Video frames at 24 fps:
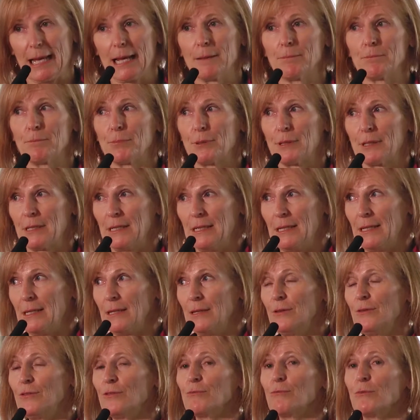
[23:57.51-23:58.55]
And
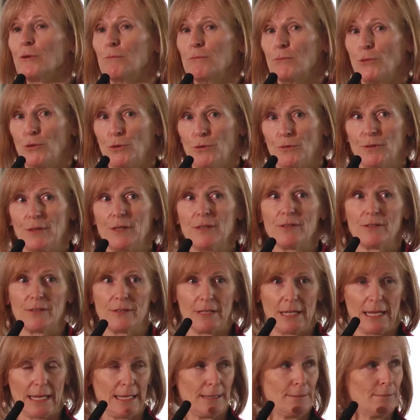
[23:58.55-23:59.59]
please remove this
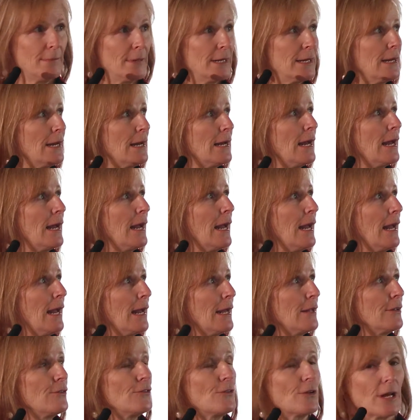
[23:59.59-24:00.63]
name
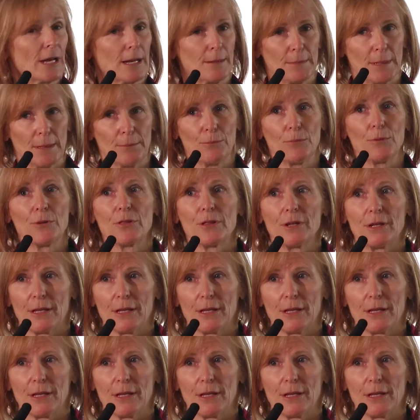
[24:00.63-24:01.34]
and come up with